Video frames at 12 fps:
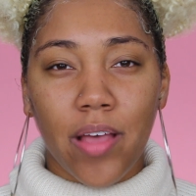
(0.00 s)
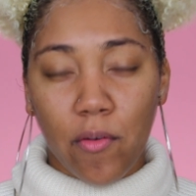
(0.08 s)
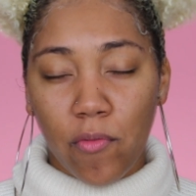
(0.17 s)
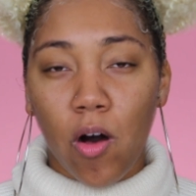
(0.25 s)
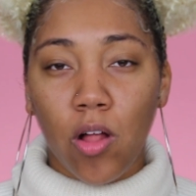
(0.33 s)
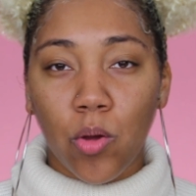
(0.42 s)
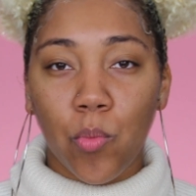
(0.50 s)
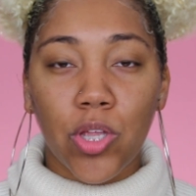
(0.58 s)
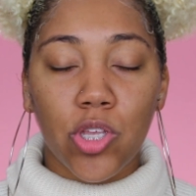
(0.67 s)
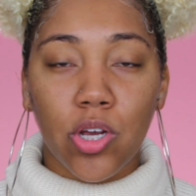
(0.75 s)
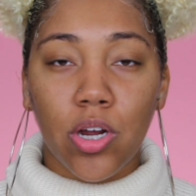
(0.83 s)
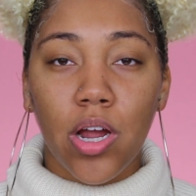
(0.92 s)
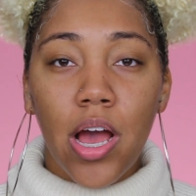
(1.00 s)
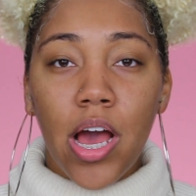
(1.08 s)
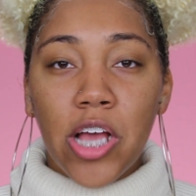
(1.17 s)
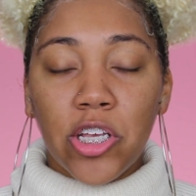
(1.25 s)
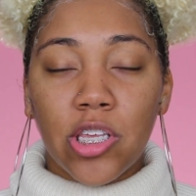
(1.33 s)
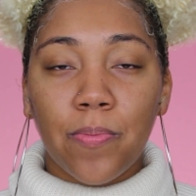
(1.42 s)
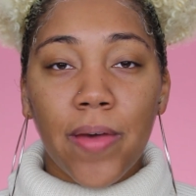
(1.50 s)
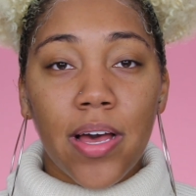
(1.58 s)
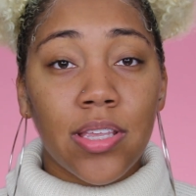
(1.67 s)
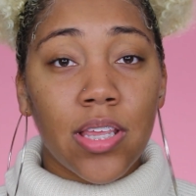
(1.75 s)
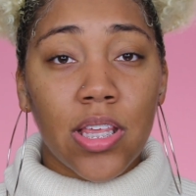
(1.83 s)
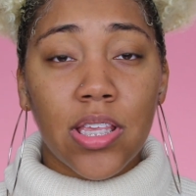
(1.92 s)
like fall and winter, just
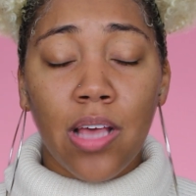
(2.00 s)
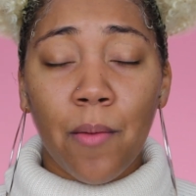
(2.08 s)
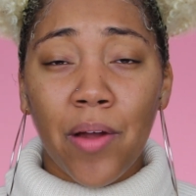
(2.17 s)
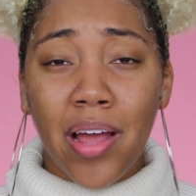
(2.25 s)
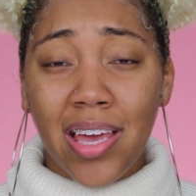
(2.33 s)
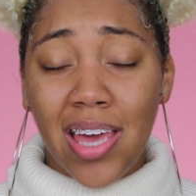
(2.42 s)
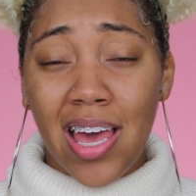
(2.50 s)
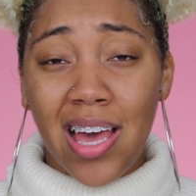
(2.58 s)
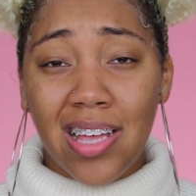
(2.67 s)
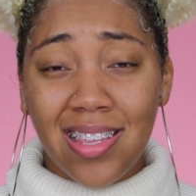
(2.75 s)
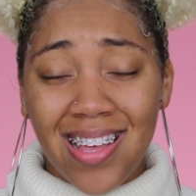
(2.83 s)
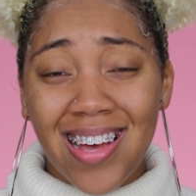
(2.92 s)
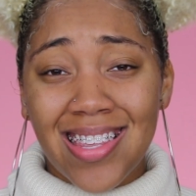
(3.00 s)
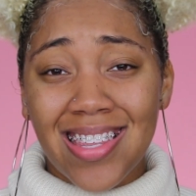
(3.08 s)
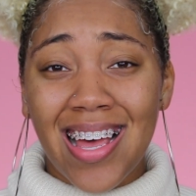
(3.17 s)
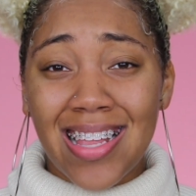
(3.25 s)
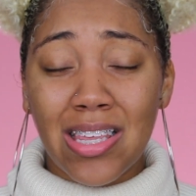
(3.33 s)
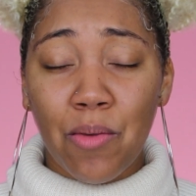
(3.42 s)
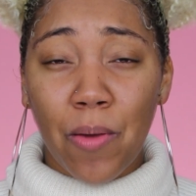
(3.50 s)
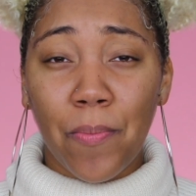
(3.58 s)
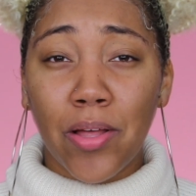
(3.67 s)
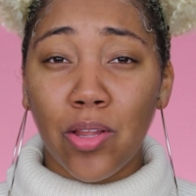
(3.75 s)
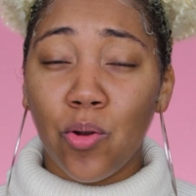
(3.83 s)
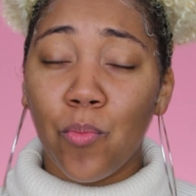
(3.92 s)
because in the summer it does tend to make
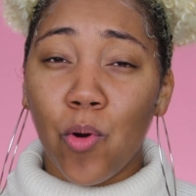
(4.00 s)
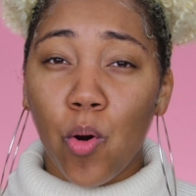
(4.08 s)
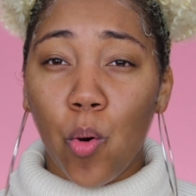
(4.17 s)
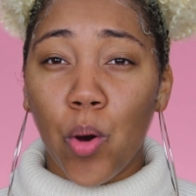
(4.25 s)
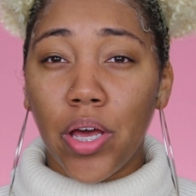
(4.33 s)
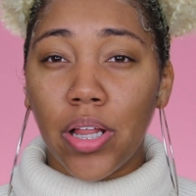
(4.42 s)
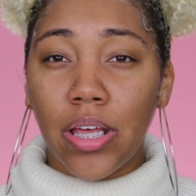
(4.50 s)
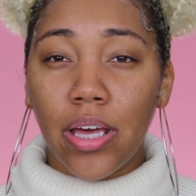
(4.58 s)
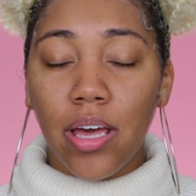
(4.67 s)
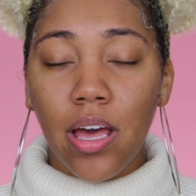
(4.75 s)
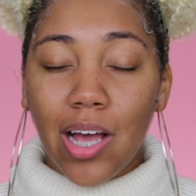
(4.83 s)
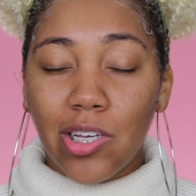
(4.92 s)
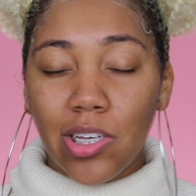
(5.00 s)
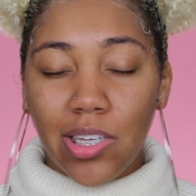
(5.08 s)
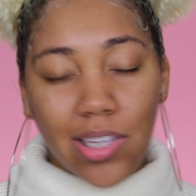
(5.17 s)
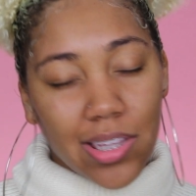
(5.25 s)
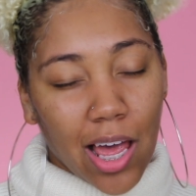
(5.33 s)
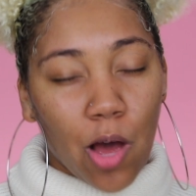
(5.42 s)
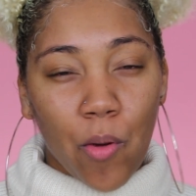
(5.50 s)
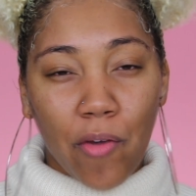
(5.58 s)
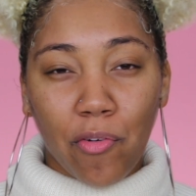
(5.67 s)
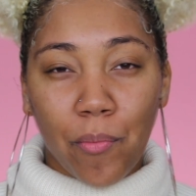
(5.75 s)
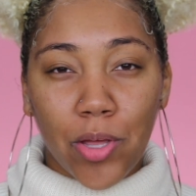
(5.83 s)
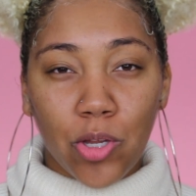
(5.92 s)
me a little more oily. So I stay away
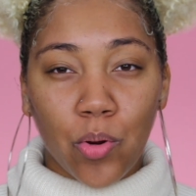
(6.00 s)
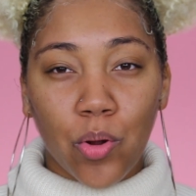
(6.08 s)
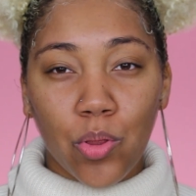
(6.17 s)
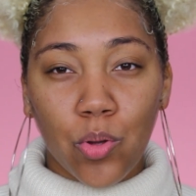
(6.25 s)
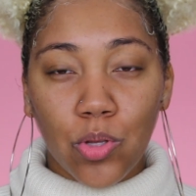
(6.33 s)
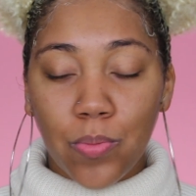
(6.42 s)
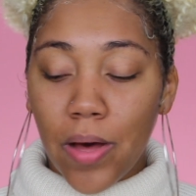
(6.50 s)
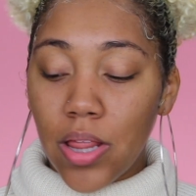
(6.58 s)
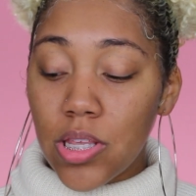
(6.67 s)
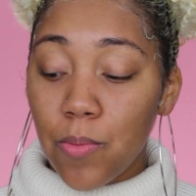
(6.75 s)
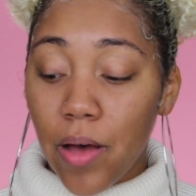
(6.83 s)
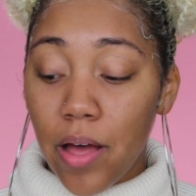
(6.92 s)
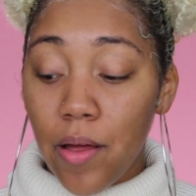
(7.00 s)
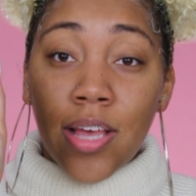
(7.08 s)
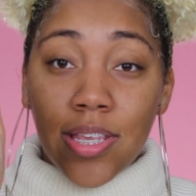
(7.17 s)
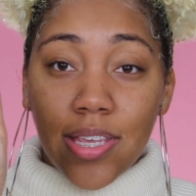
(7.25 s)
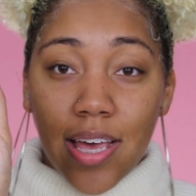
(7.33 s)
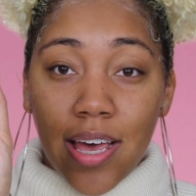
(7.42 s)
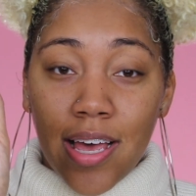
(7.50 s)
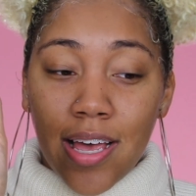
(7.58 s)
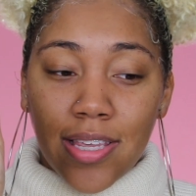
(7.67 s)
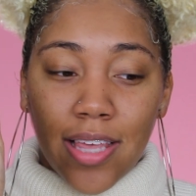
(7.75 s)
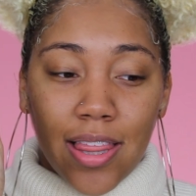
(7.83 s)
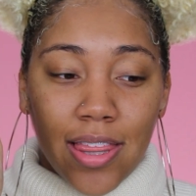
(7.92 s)
from it during those months. But this
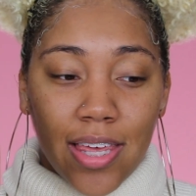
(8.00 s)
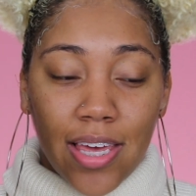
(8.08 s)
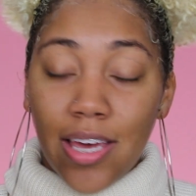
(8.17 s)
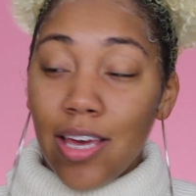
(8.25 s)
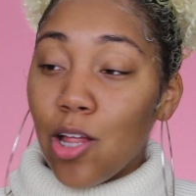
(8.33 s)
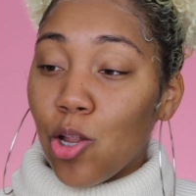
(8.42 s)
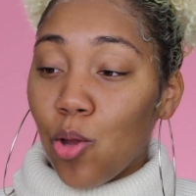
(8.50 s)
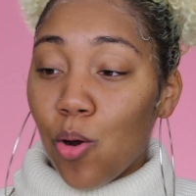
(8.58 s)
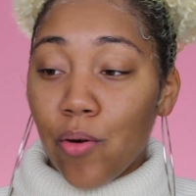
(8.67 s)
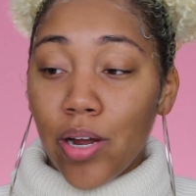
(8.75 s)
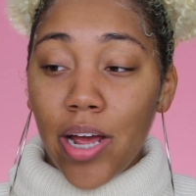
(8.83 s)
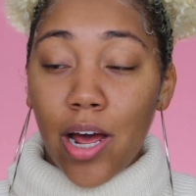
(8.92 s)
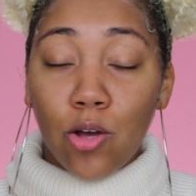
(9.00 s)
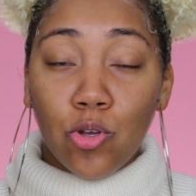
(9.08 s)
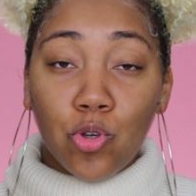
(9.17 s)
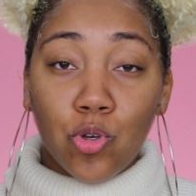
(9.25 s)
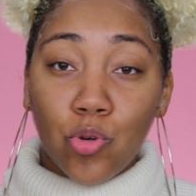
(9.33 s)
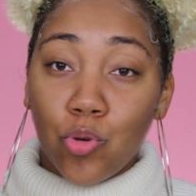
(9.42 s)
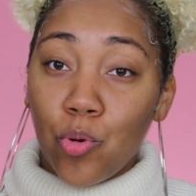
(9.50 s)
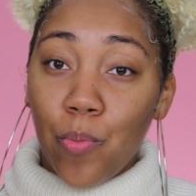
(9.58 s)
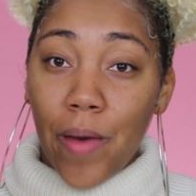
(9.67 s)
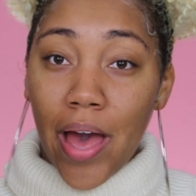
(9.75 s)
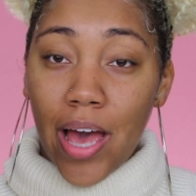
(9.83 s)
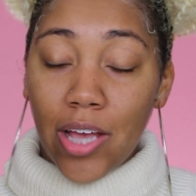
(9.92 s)
is the L'Oreal True
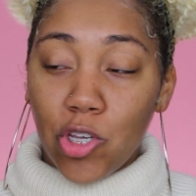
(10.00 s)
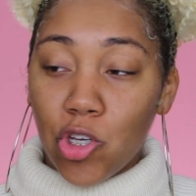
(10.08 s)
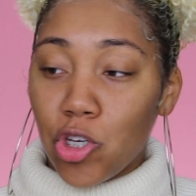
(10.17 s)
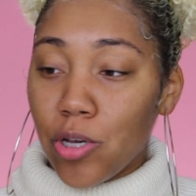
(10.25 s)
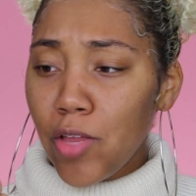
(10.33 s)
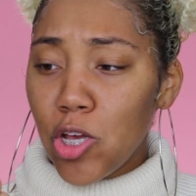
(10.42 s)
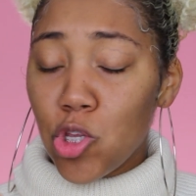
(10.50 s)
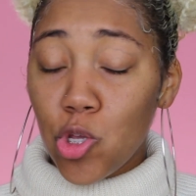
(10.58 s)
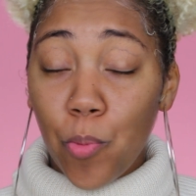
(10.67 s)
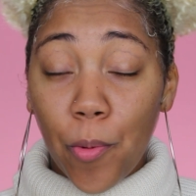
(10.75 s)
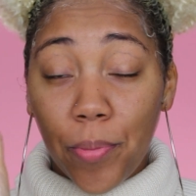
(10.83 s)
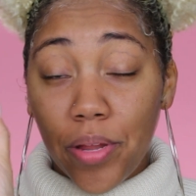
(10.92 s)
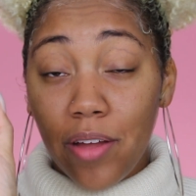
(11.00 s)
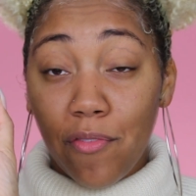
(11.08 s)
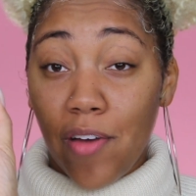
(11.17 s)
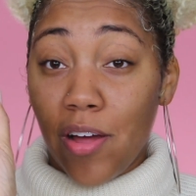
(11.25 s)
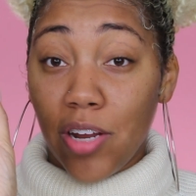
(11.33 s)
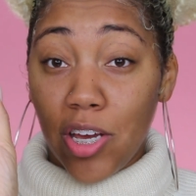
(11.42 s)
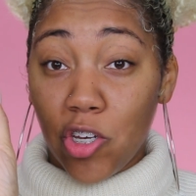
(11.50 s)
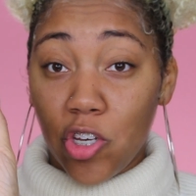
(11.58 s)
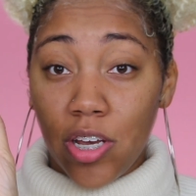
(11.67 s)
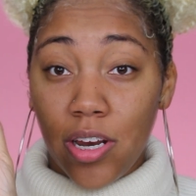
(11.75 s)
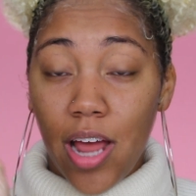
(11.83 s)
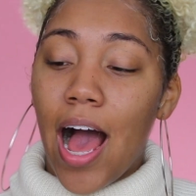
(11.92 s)
Match Super Blend Foundation.